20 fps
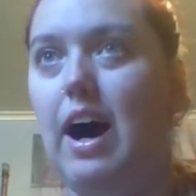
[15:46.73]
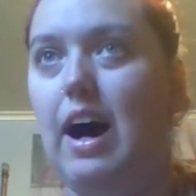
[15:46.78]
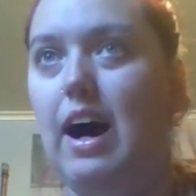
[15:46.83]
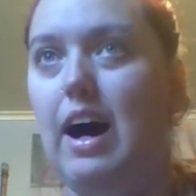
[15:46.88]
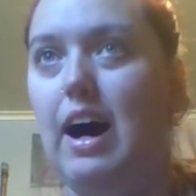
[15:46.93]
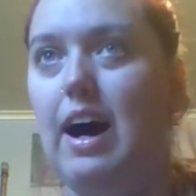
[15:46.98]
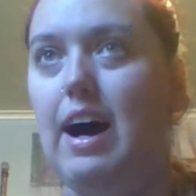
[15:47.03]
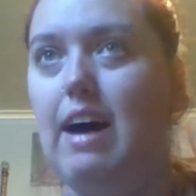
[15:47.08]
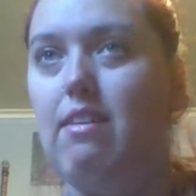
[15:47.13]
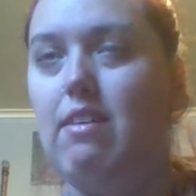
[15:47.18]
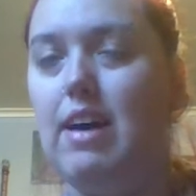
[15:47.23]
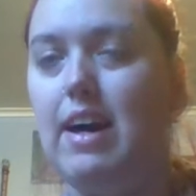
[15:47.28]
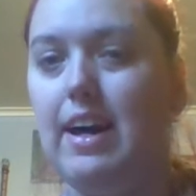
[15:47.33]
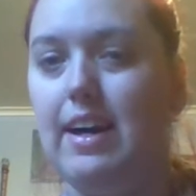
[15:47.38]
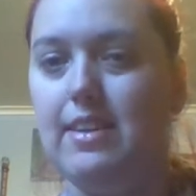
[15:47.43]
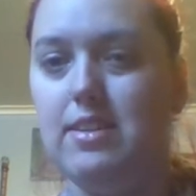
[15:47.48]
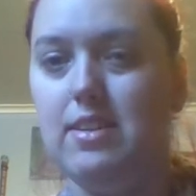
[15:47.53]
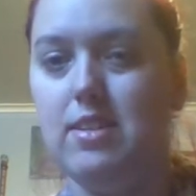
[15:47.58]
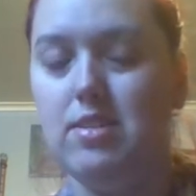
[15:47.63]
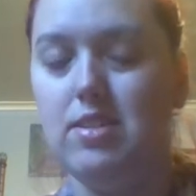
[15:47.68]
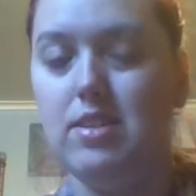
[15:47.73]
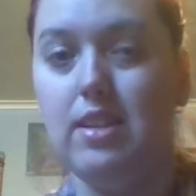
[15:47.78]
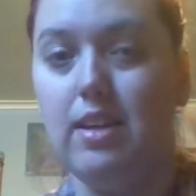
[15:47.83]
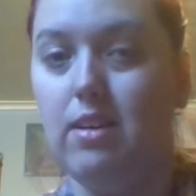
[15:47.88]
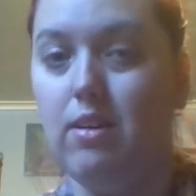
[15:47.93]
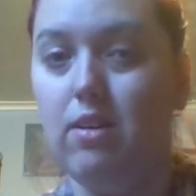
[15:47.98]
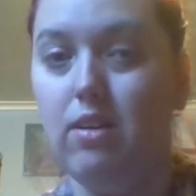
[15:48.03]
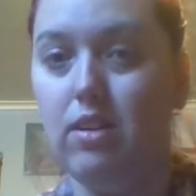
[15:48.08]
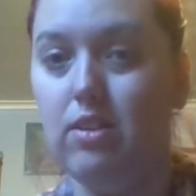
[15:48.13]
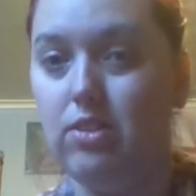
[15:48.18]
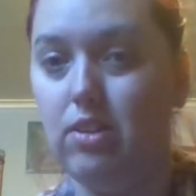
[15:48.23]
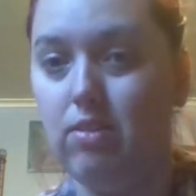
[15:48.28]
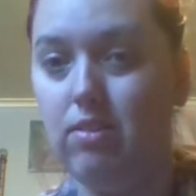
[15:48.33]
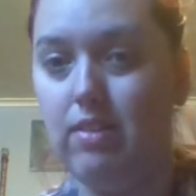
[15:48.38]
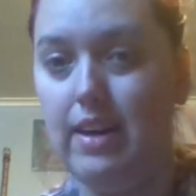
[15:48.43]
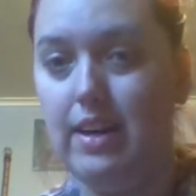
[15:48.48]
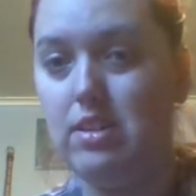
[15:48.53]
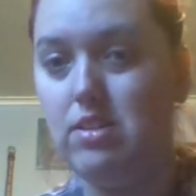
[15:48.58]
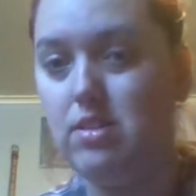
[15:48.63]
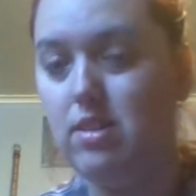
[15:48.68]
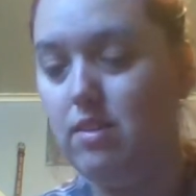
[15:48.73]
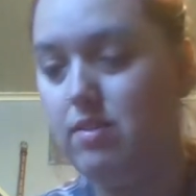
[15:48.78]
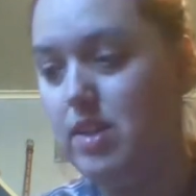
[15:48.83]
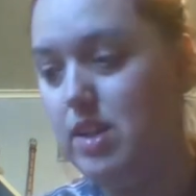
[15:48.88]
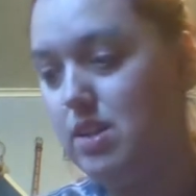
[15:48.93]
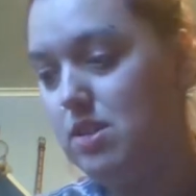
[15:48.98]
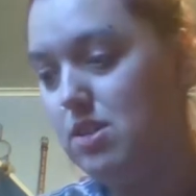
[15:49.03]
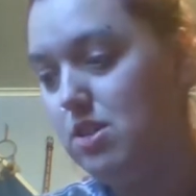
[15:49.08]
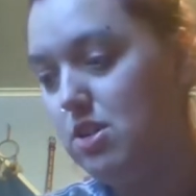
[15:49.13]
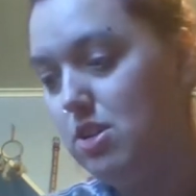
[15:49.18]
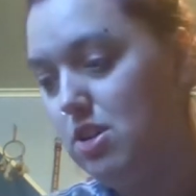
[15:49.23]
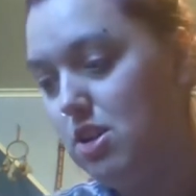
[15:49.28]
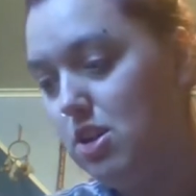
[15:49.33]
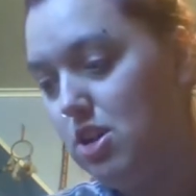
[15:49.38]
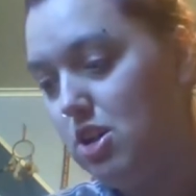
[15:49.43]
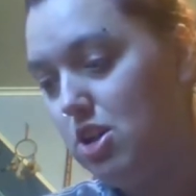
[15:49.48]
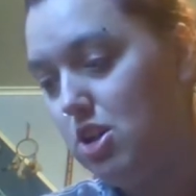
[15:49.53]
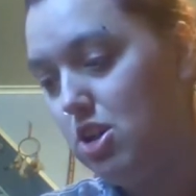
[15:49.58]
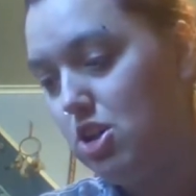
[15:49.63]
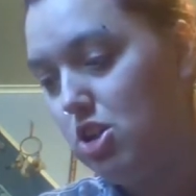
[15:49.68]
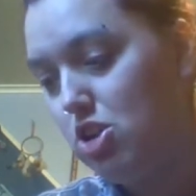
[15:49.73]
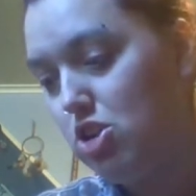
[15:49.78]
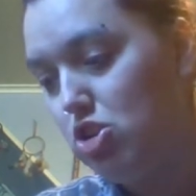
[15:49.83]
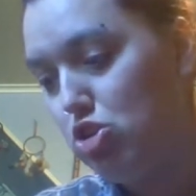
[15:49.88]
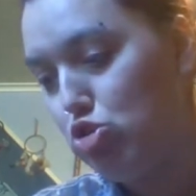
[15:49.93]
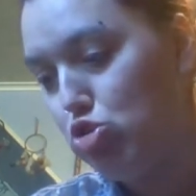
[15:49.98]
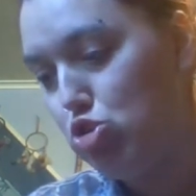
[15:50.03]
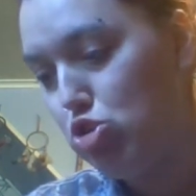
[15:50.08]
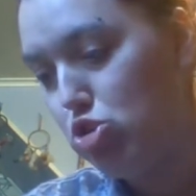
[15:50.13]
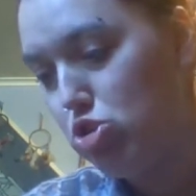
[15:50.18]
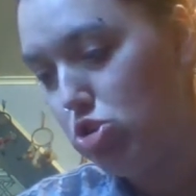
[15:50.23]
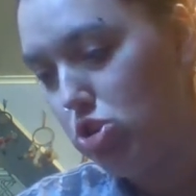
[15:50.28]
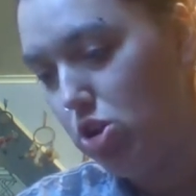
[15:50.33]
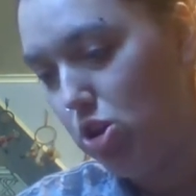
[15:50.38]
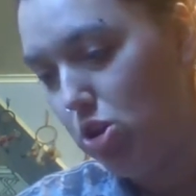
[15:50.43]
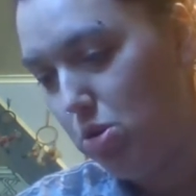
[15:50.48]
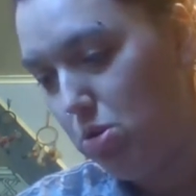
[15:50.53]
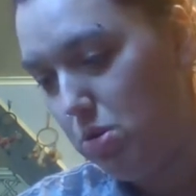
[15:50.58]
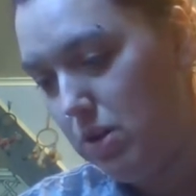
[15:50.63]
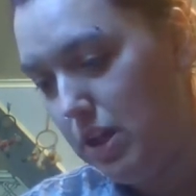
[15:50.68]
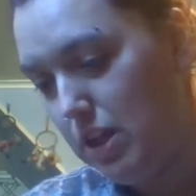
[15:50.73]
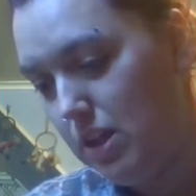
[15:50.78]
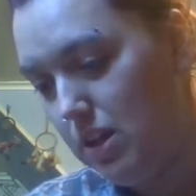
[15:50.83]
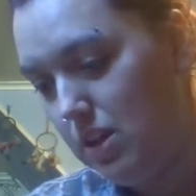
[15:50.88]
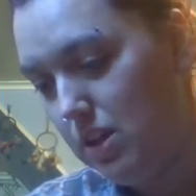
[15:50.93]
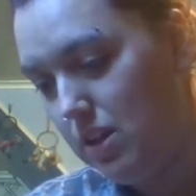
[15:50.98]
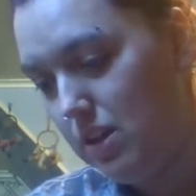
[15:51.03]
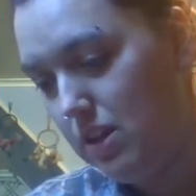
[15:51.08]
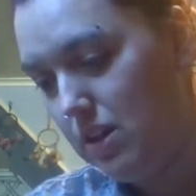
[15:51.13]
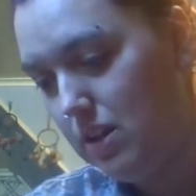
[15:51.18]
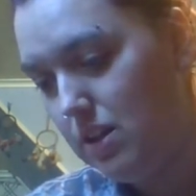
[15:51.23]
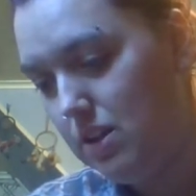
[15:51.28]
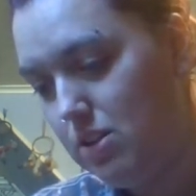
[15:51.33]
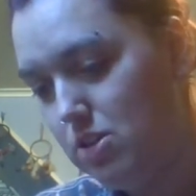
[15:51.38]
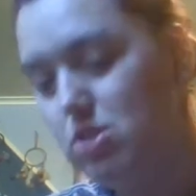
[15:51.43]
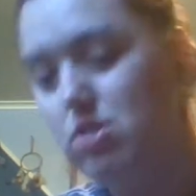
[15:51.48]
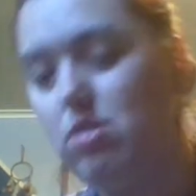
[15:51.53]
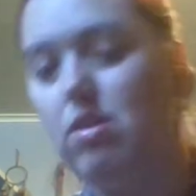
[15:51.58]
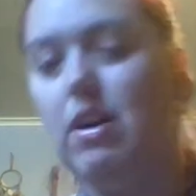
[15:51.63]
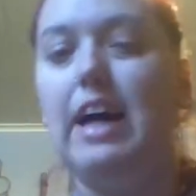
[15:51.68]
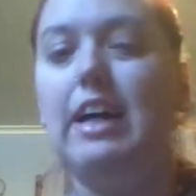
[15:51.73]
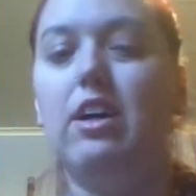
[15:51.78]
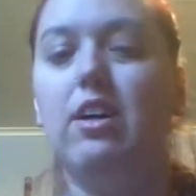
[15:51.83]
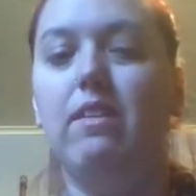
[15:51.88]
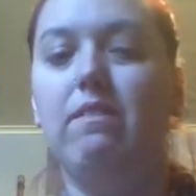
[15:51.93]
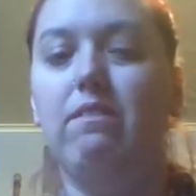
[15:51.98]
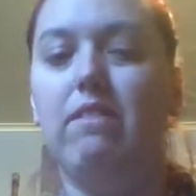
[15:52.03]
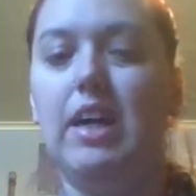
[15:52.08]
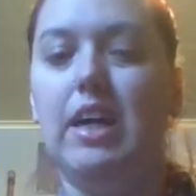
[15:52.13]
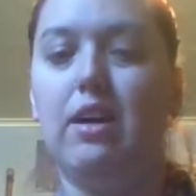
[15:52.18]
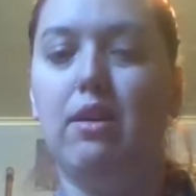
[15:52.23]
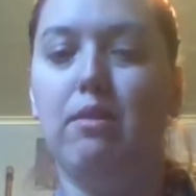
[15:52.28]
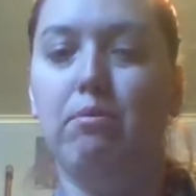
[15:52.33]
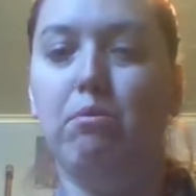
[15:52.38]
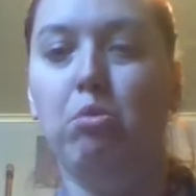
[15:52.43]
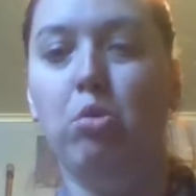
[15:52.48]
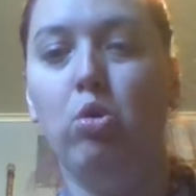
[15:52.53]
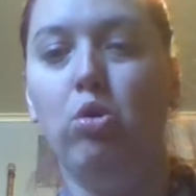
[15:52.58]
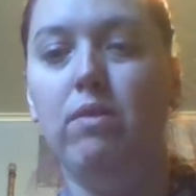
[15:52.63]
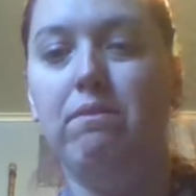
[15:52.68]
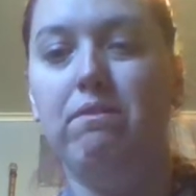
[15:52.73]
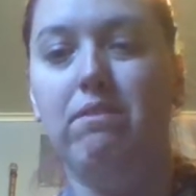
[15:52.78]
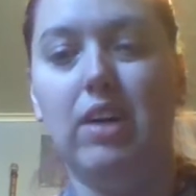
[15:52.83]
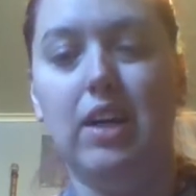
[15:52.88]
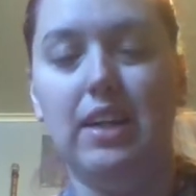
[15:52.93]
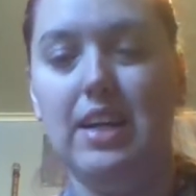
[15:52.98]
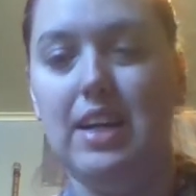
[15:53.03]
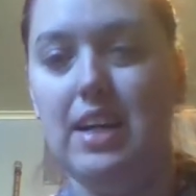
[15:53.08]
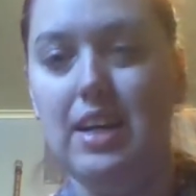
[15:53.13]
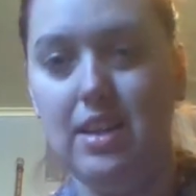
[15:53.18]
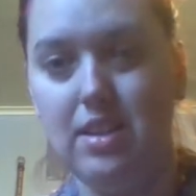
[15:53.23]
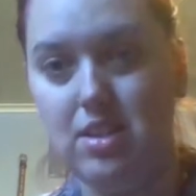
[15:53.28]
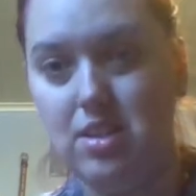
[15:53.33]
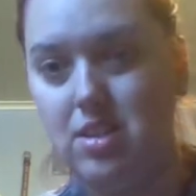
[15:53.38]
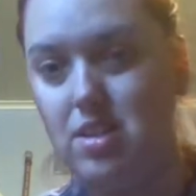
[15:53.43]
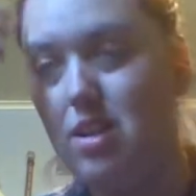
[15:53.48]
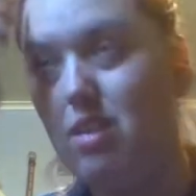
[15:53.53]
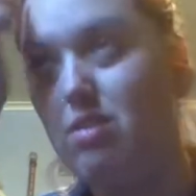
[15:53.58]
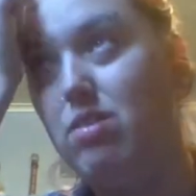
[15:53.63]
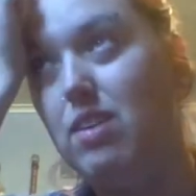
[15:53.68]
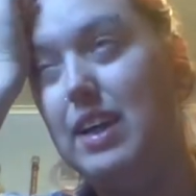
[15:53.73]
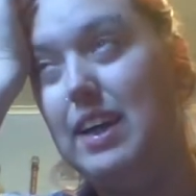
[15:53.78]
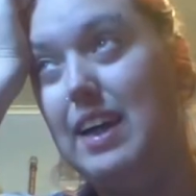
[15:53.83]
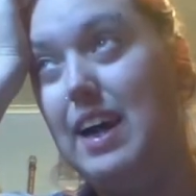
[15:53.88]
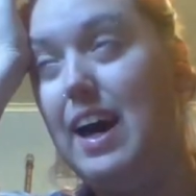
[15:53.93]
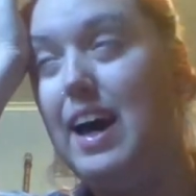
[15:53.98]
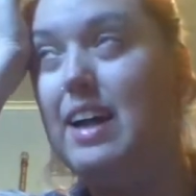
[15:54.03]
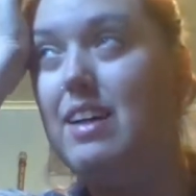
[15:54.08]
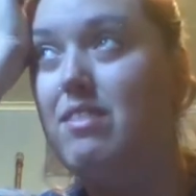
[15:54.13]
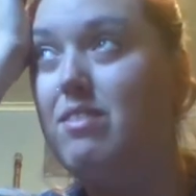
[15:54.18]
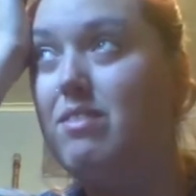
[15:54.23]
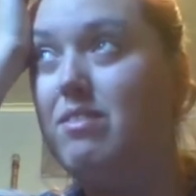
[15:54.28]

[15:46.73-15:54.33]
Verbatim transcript: I'll have to sell the rest of it so so I could make more money and stuff like that